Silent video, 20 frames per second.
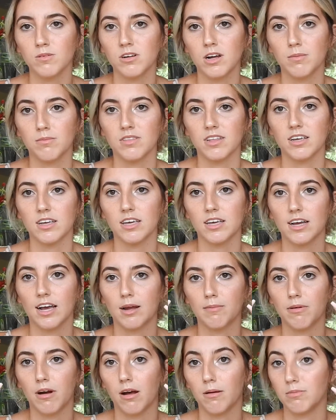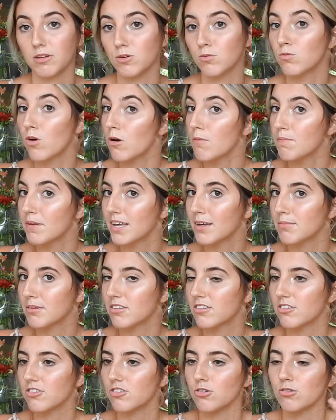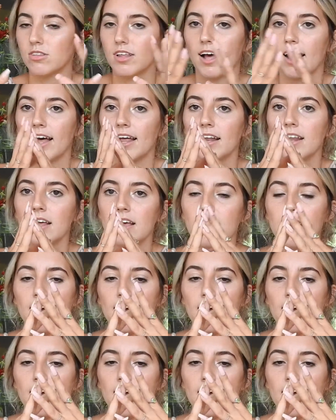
I'm thinking I probably won't be able to do that,